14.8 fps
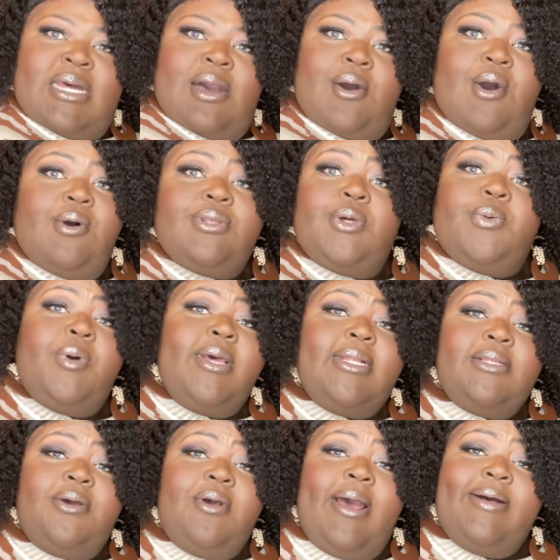Oh, the
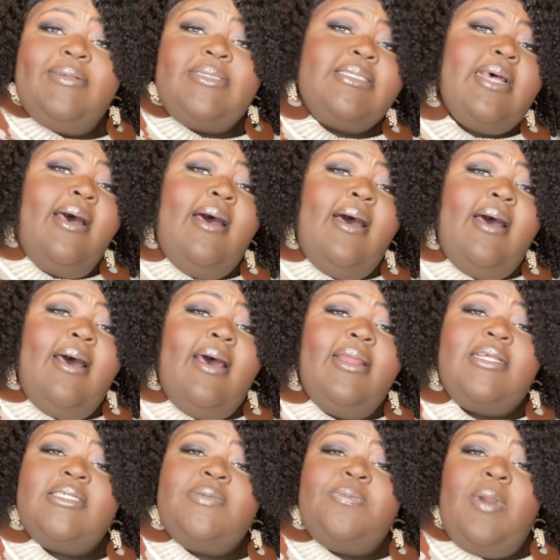weather
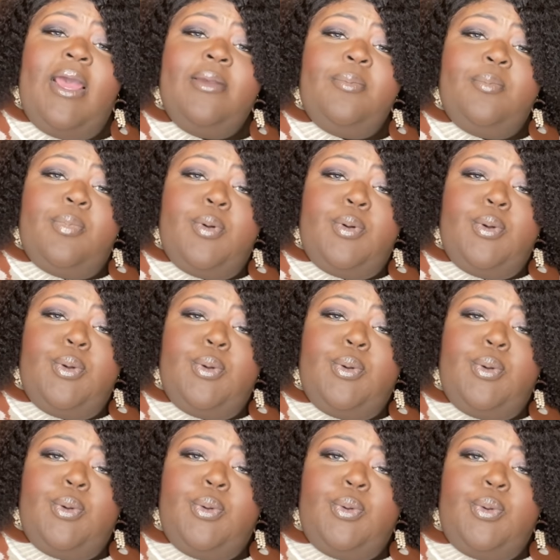outside is
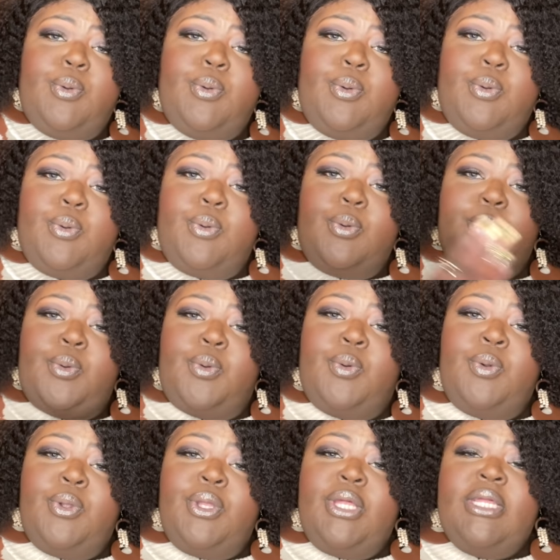frightful.
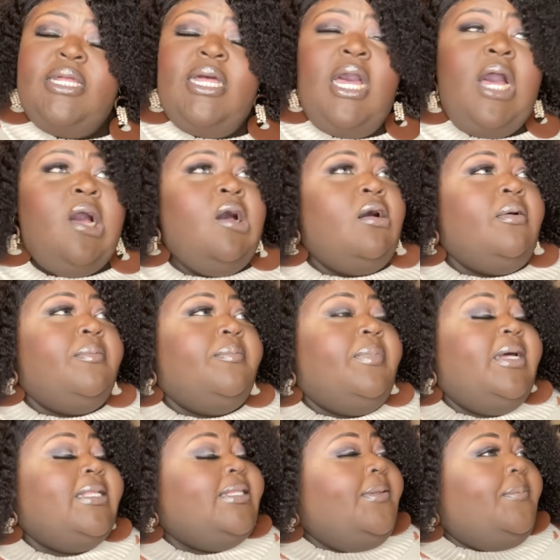
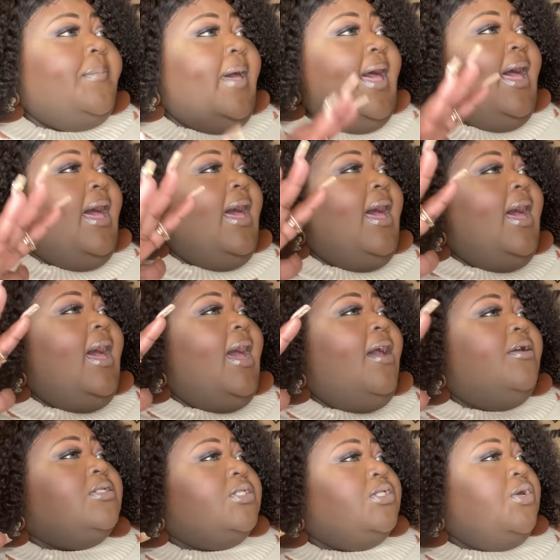But the
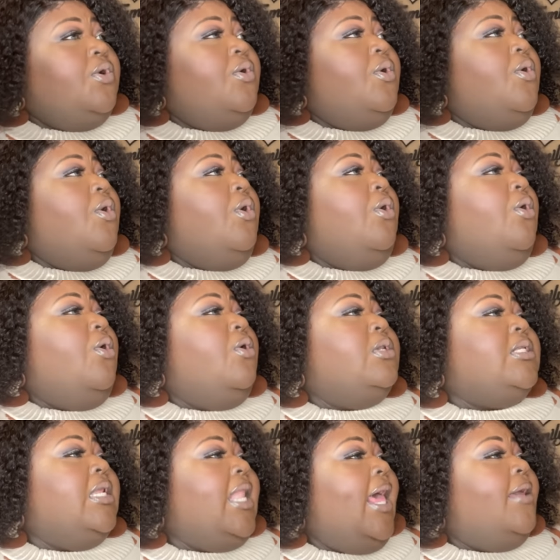fire's so
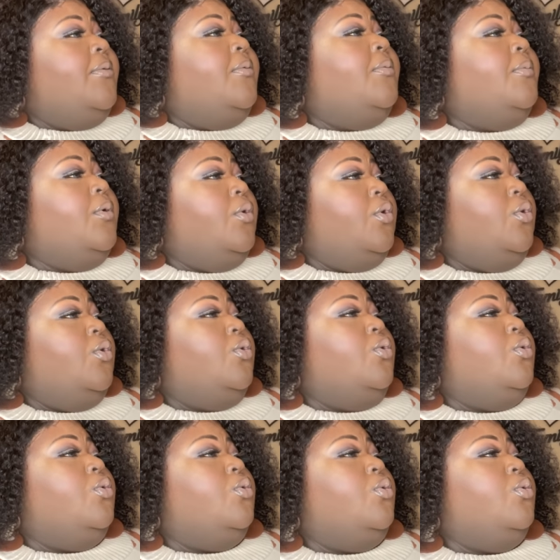
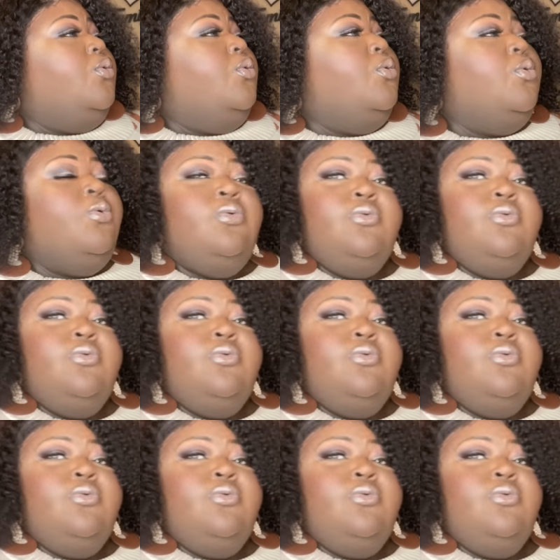delightful.